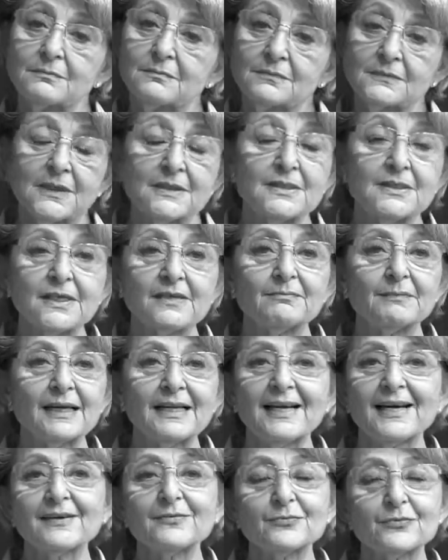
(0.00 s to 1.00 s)
They saved my
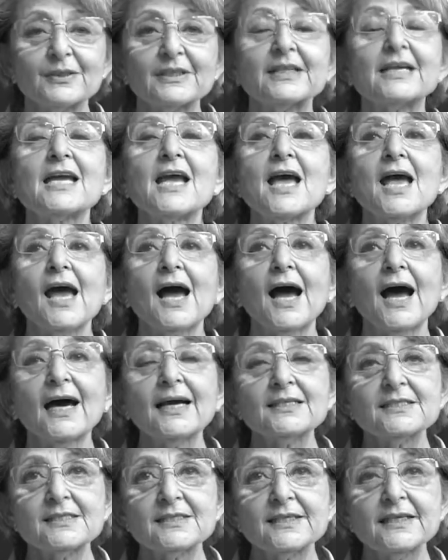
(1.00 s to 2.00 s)
life, really.
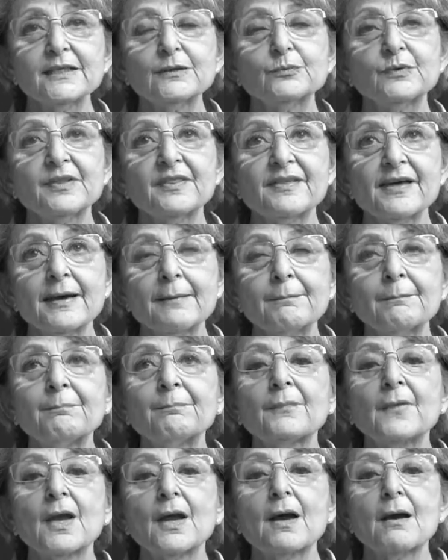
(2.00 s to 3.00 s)
I stayed with
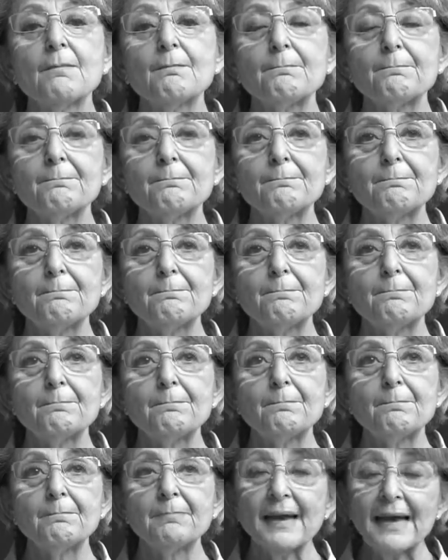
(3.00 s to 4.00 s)
them
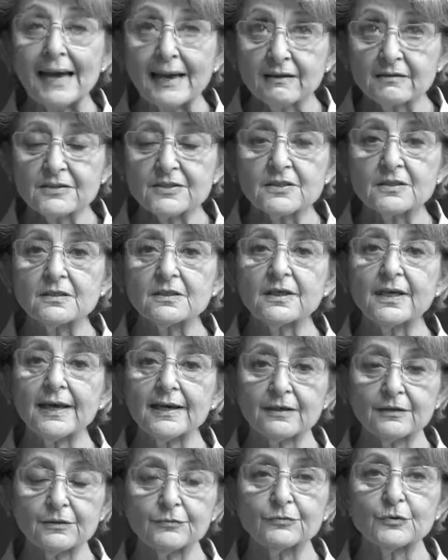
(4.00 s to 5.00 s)
past the
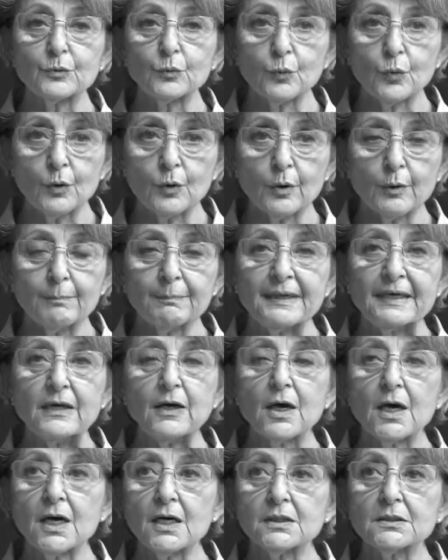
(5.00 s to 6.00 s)
end of the war
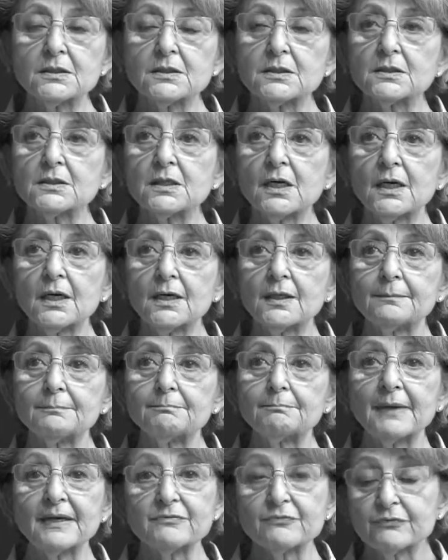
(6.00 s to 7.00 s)
because
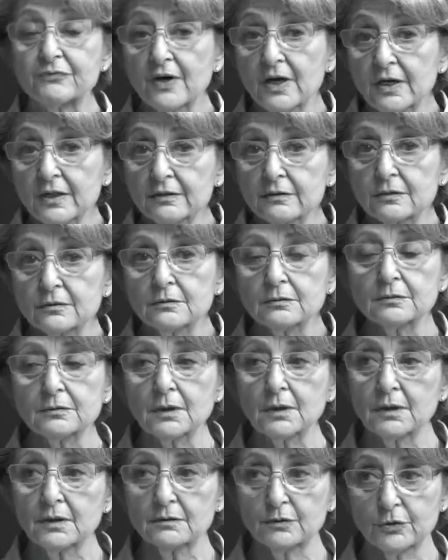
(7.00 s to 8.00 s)
my father
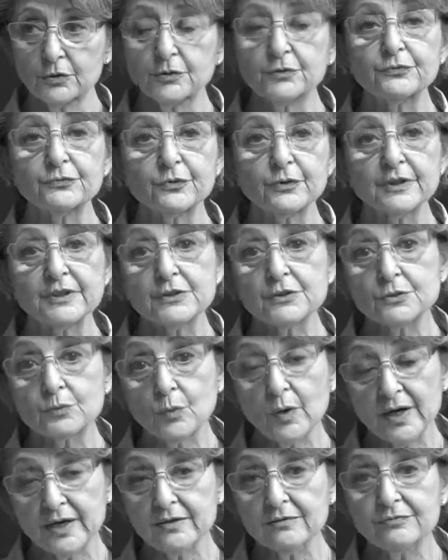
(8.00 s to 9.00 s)
looked for his
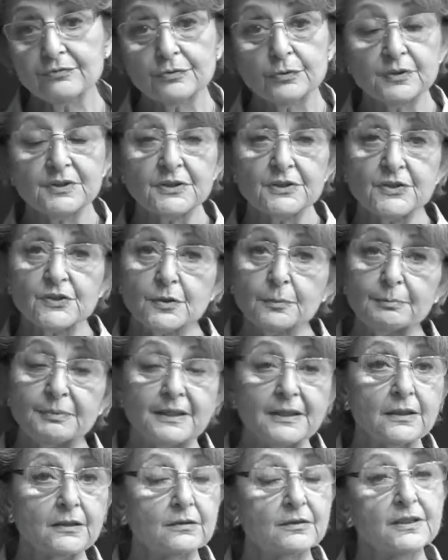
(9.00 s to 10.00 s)
wife who had
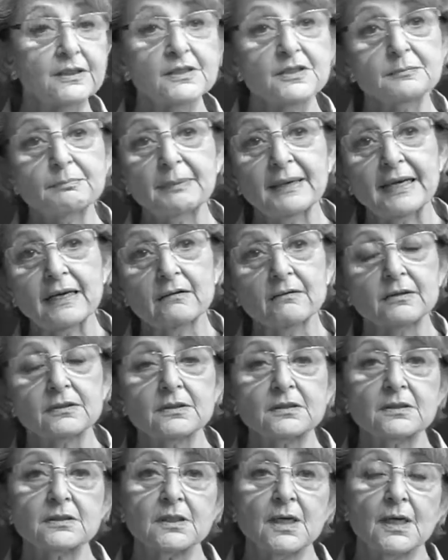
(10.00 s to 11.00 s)
disappeared, his
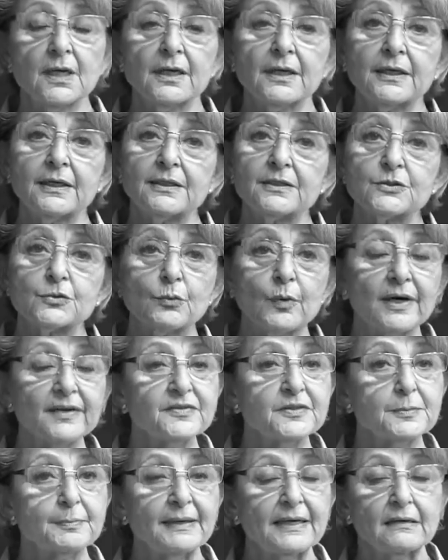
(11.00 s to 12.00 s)
parents, his
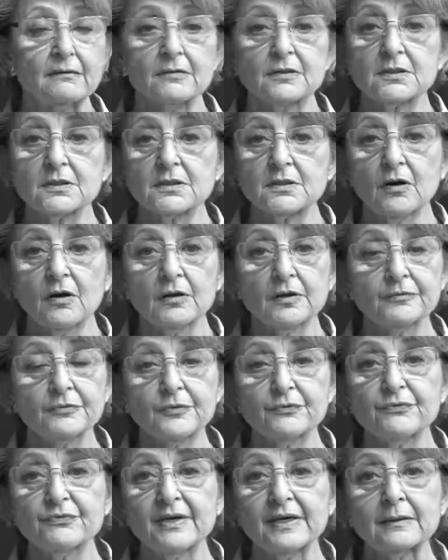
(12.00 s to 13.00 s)
wife's parents, all of
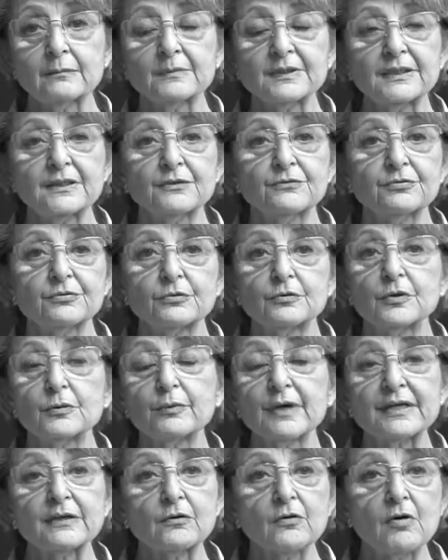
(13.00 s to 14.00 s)
the family through the
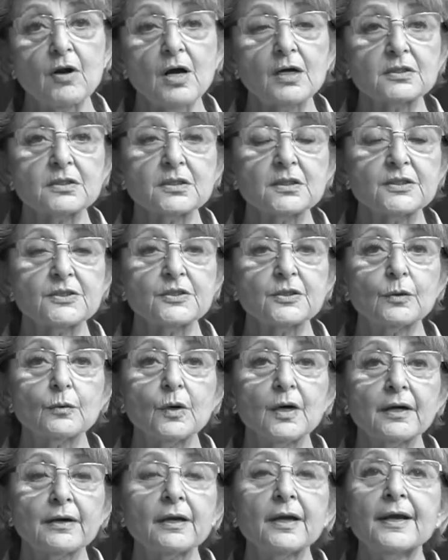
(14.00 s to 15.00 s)
Red Cross and so
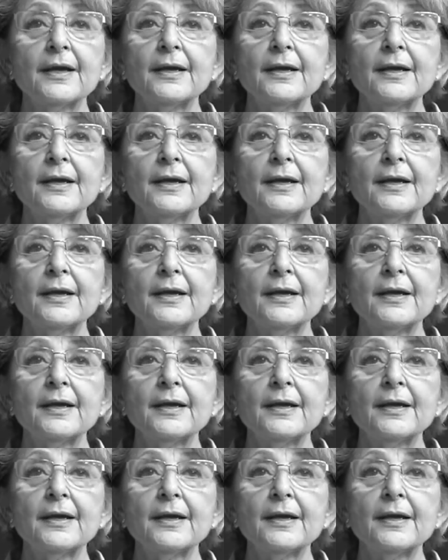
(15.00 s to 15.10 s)
on,